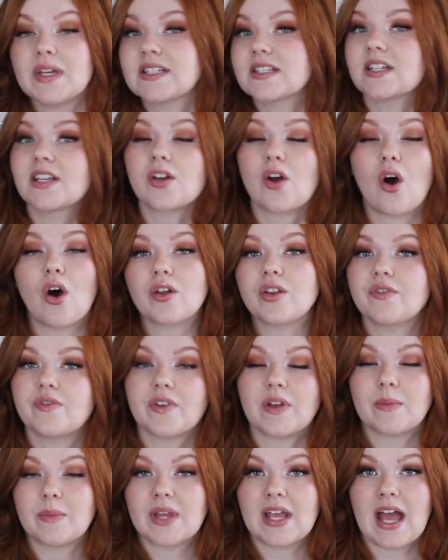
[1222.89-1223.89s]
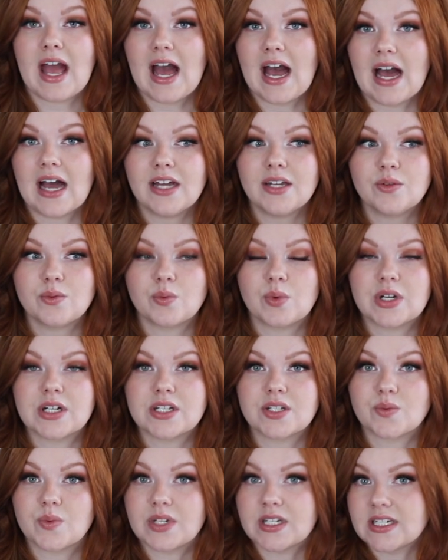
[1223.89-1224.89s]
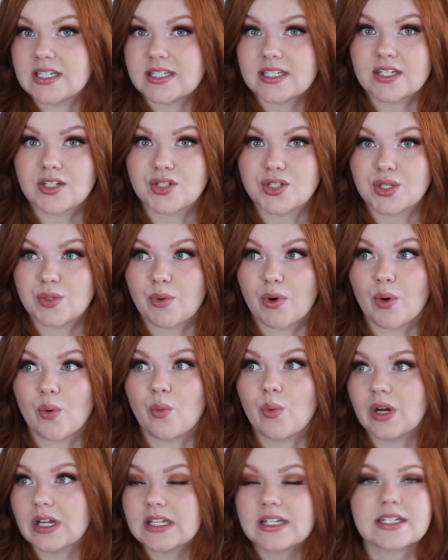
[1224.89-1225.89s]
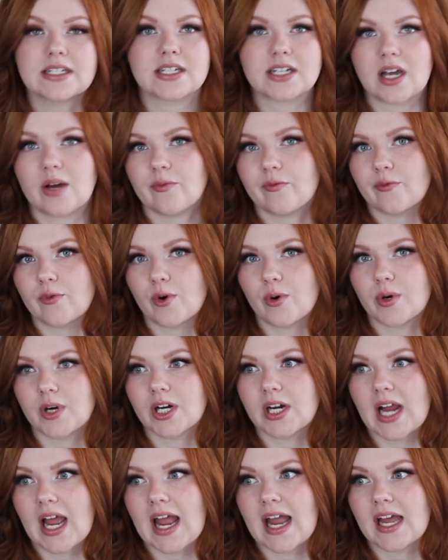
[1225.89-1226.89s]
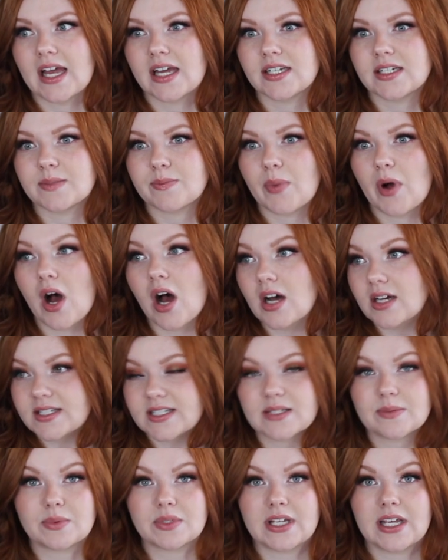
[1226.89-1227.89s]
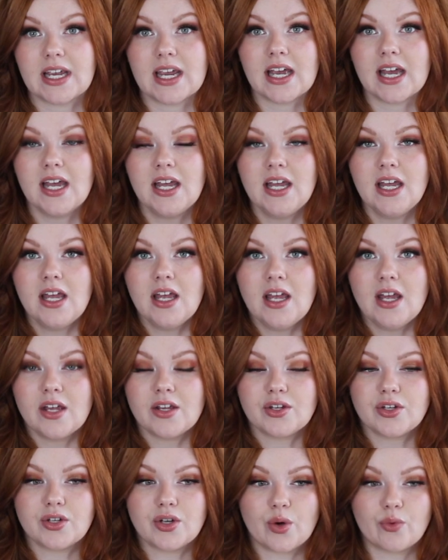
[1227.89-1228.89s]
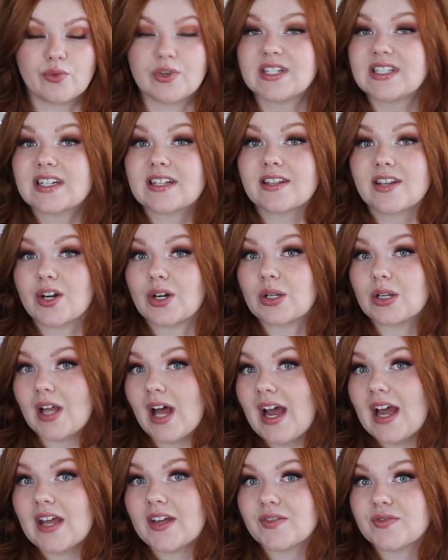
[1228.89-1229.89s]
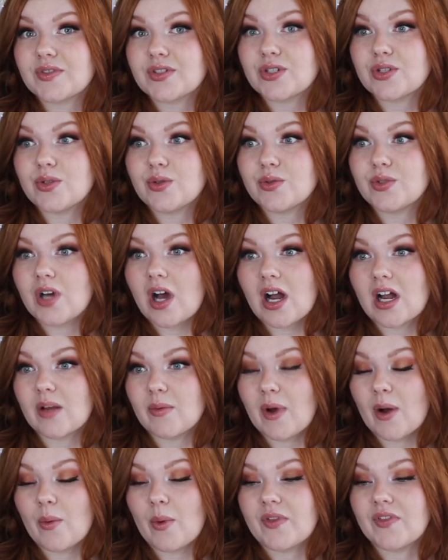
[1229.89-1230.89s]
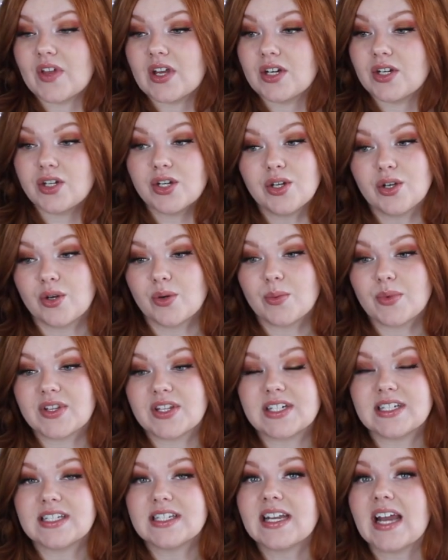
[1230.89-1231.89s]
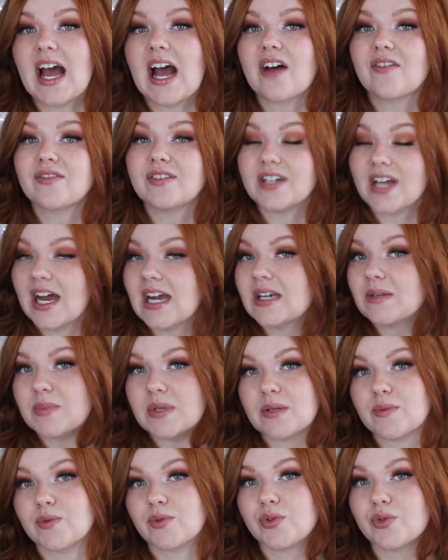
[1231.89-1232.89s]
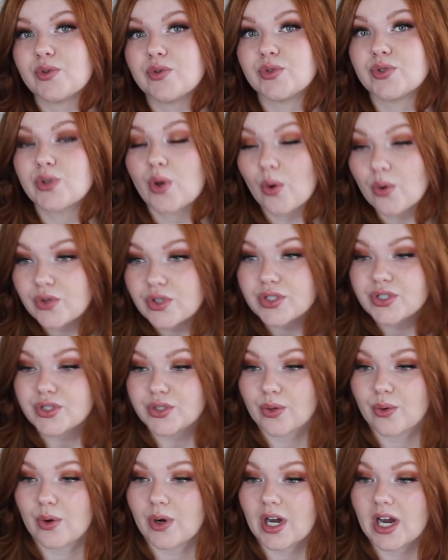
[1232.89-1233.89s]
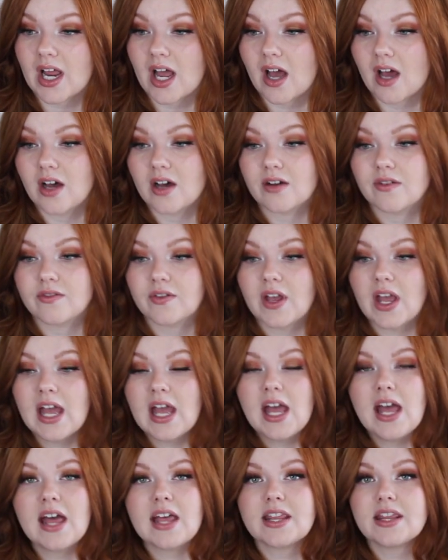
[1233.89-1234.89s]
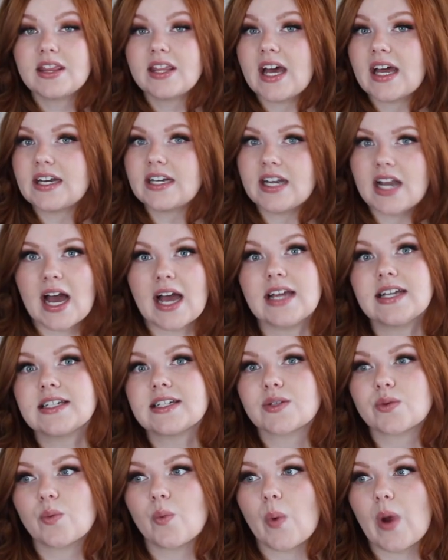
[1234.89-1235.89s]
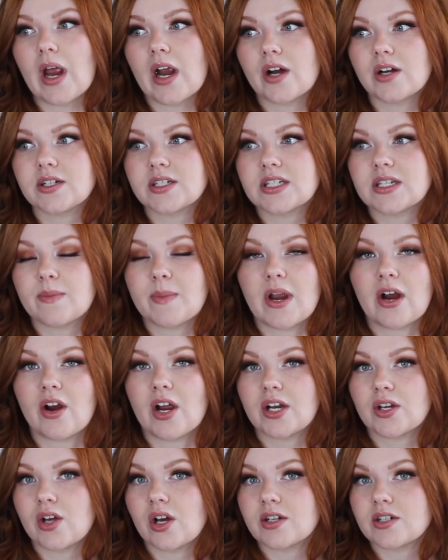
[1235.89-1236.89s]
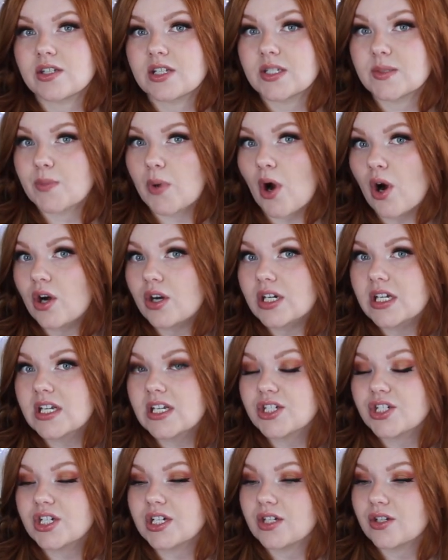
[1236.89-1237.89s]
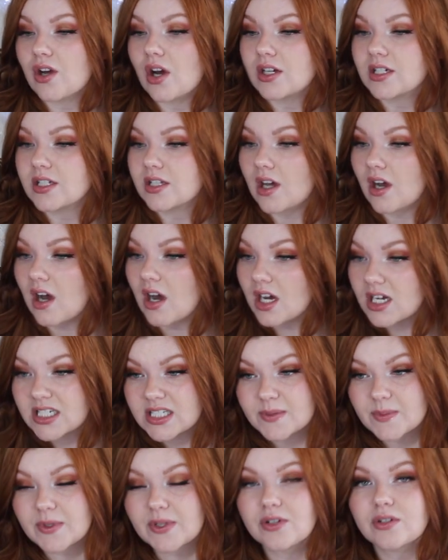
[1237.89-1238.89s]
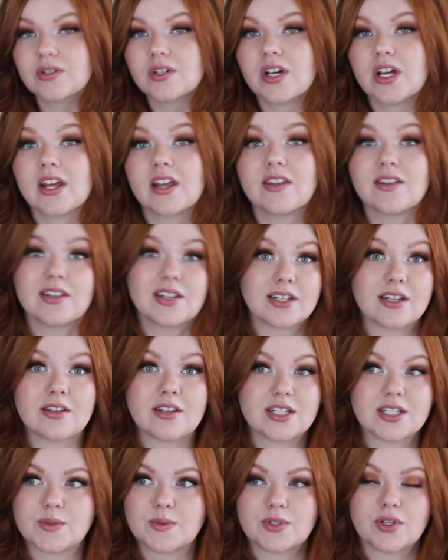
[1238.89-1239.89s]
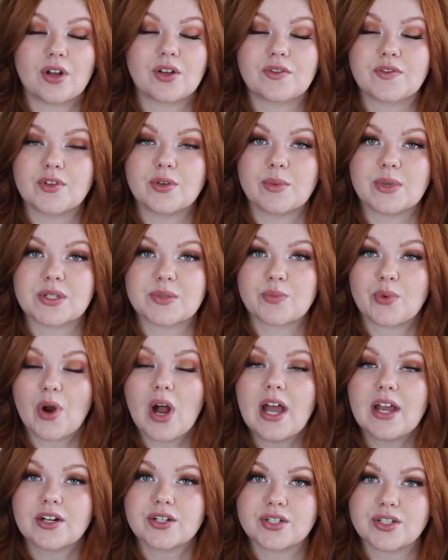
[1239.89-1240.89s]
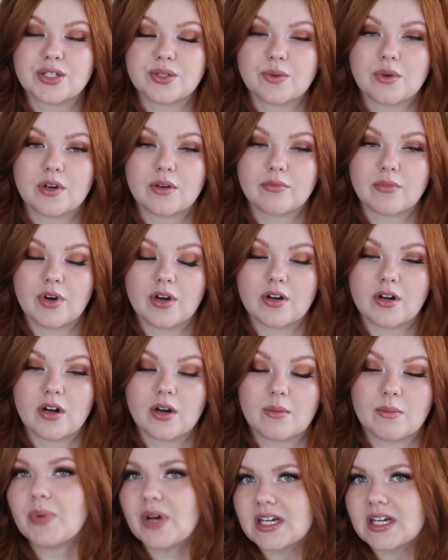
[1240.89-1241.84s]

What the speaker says: Basically, all the family had was witnesses who were willing to come forward and possibly, you know, risk their life to talk about what they knew, but they did have nine people who told the story of that night where Tamara had gone to this party, she had gone to the hospital, and this was all a few months prior to her murder.